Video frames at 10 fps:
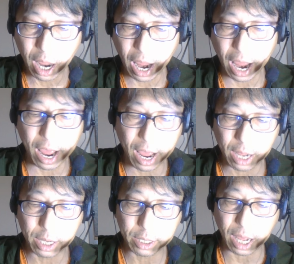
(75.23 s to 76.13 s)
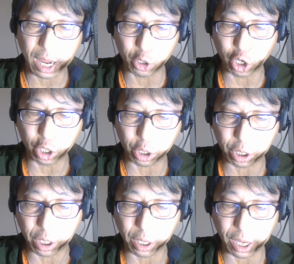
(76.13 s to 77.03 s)
and they
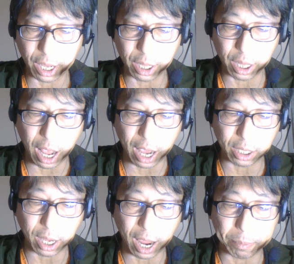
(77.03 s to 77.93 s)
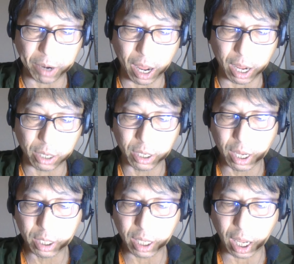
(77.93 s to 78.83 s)
ruled in late April
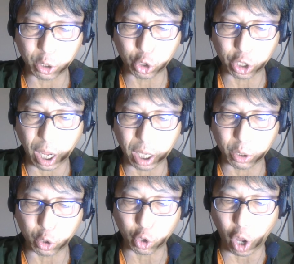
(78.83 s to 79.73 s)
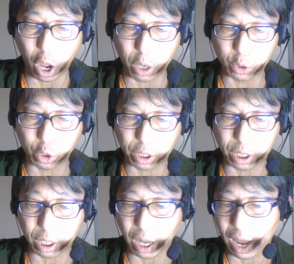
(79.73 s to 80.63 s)
that state
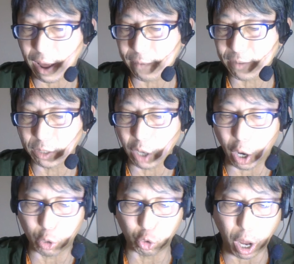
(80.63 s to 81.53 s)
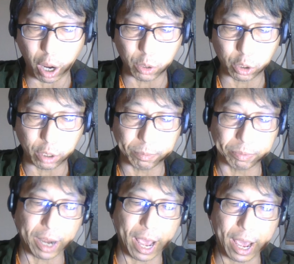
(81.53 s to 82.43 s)
courts have no role to
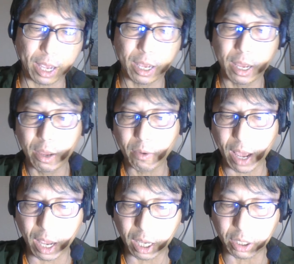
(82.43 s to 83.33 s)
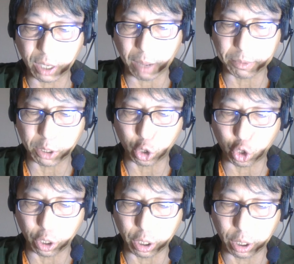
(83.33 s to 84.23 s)
play when it comes
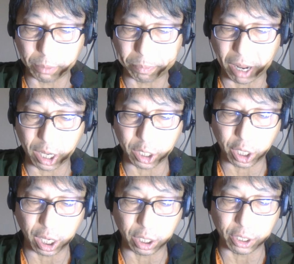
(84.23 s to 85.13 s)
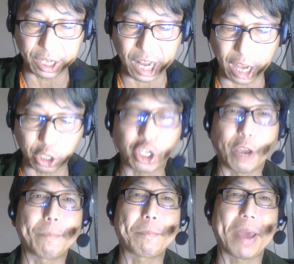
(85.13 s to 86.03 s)
to policing
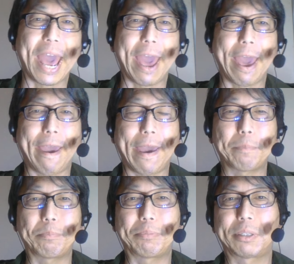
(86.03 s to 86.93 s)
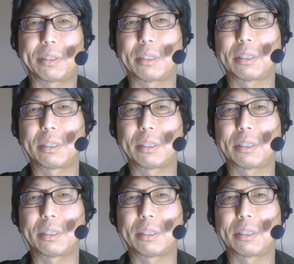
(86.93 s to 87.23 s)
election maps.